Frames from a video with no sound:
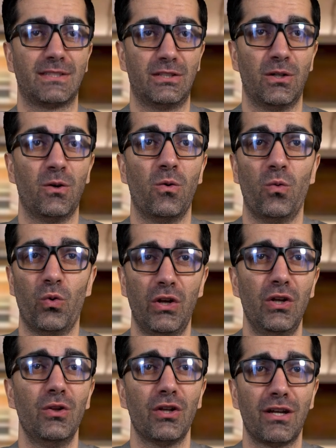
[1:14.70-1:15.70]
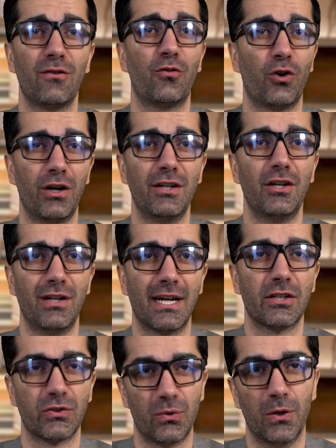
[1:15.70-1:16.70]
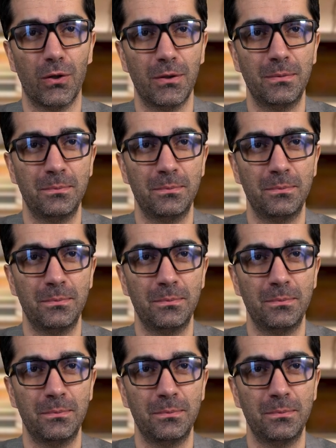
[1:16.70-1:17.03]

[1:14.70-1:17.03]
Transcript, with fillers: So what are you looking for in your next role?